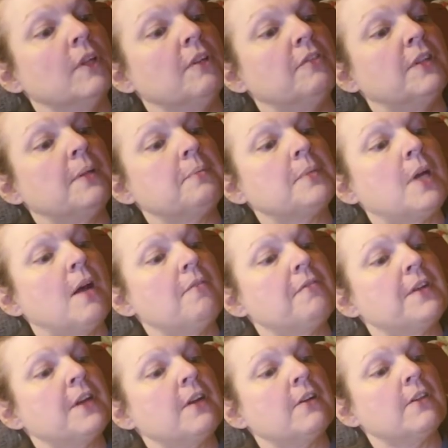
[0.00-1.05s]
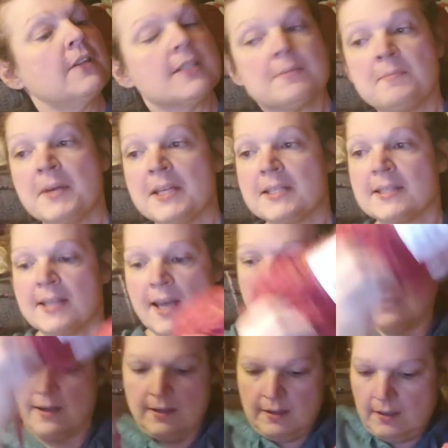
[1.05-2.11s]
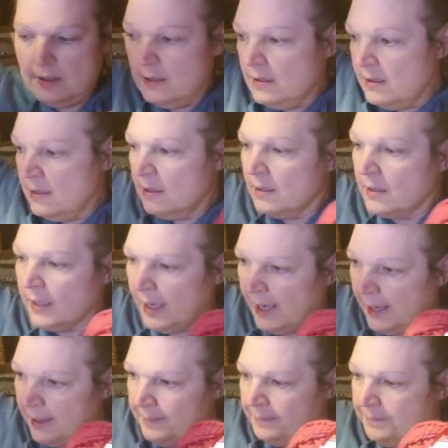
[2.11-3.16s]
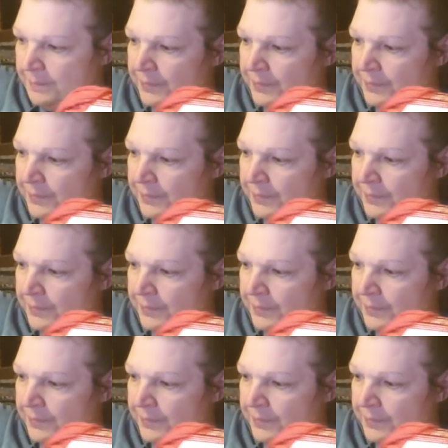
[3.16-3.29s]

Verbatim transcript: flip-top fingerless mitt set. Okay?